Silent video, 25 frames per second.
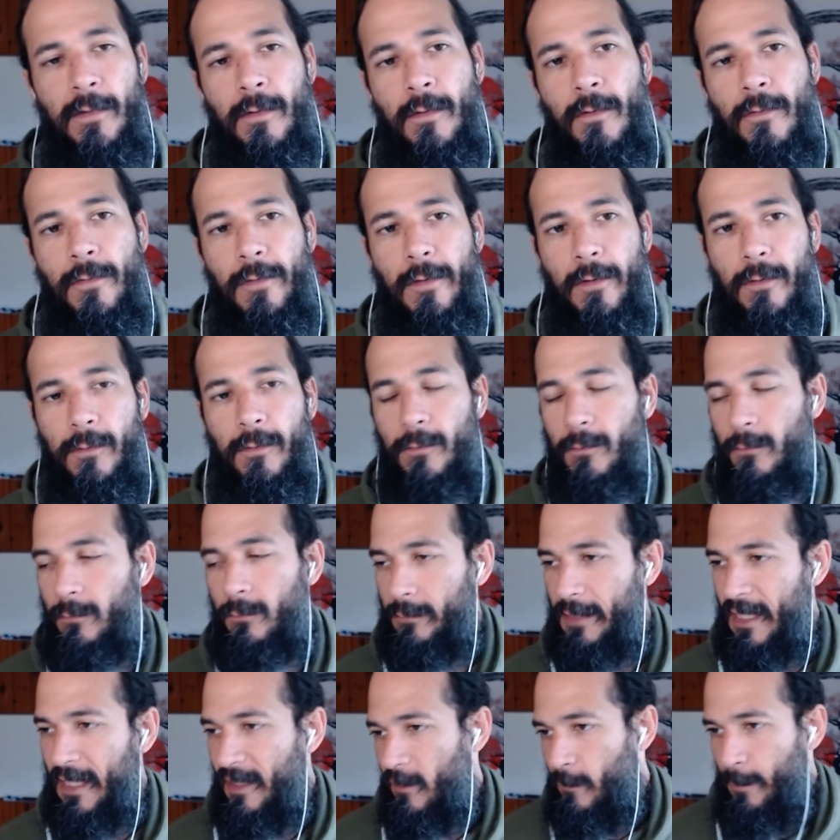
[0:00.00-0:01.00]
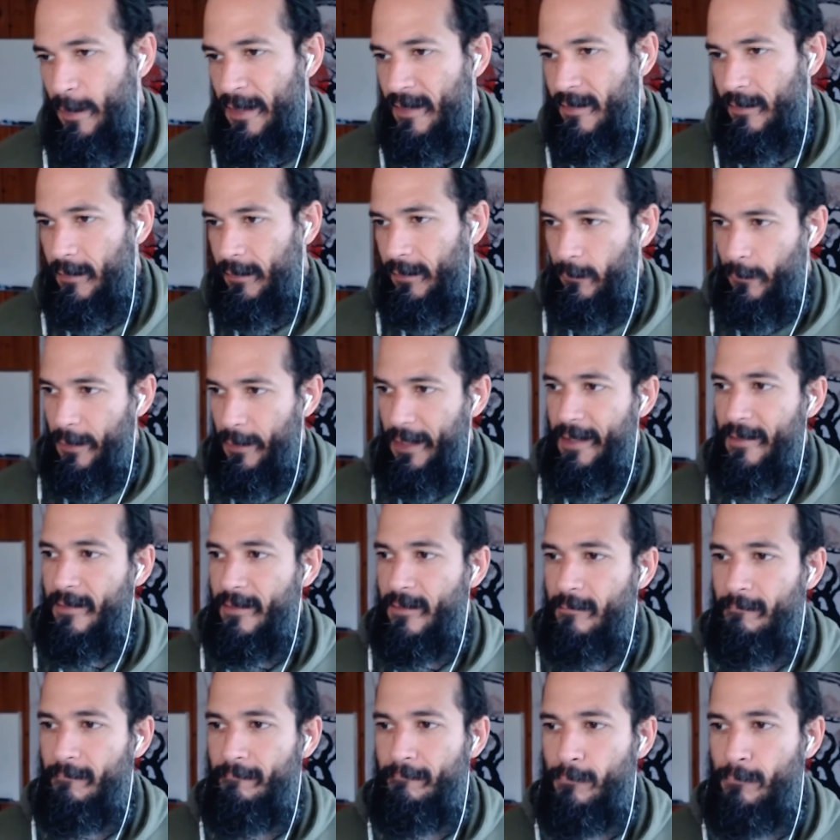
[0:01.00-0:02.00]
So that's basically what it
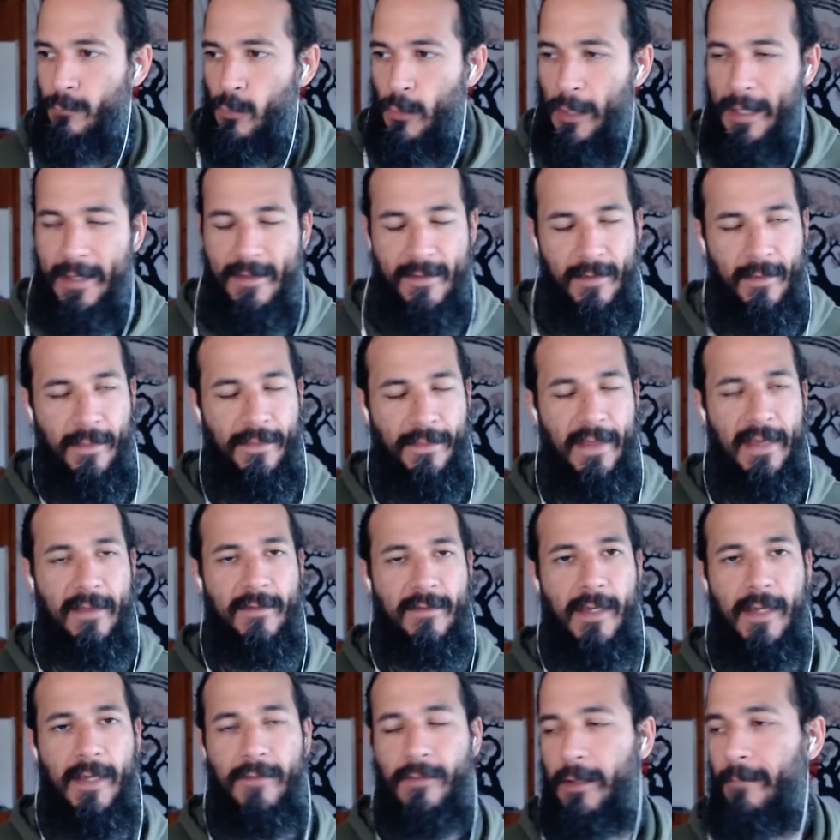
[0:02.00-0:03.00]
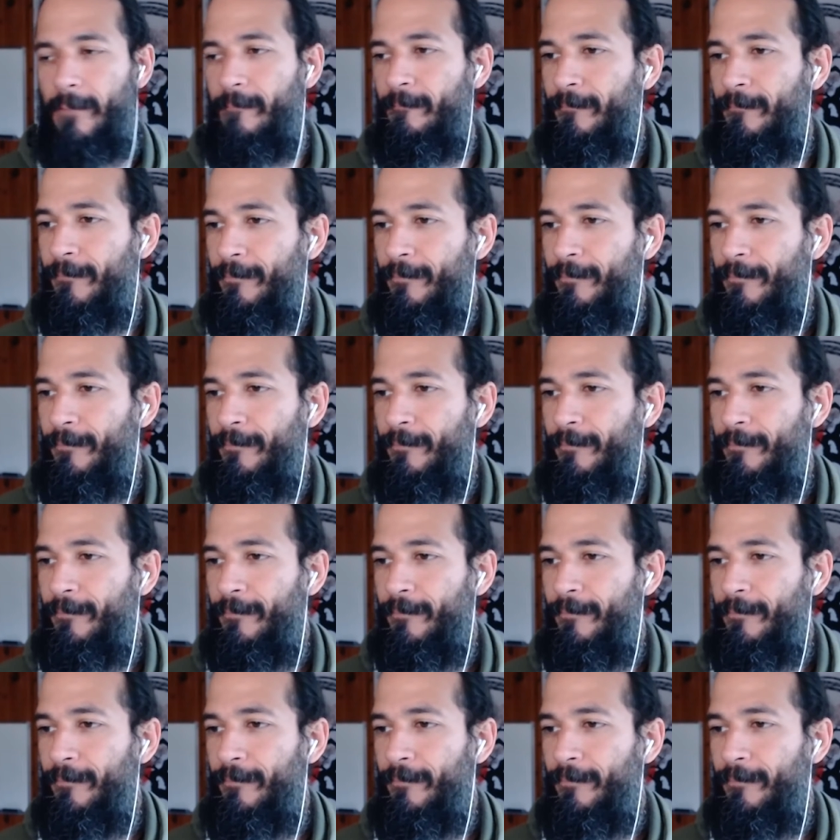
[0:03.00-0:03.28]
is. Praise and thanksgiving.